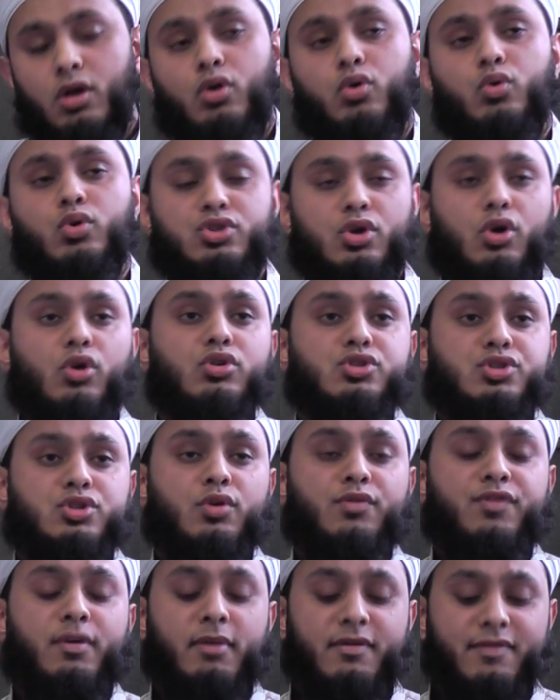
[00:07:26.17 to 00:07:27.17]
who was
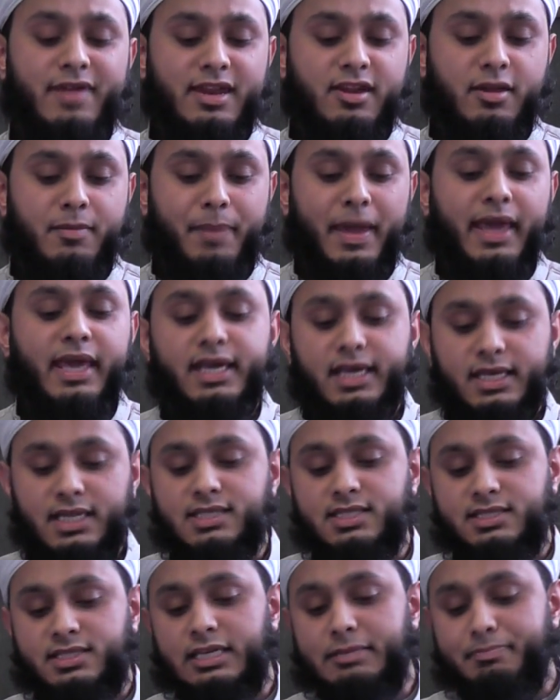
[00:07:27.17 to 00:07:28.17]
also from a very
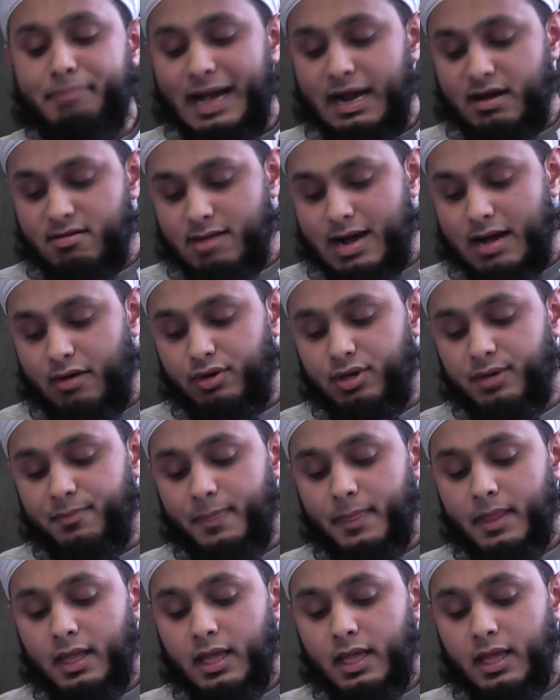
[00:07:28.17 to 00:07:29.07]
paganistic background,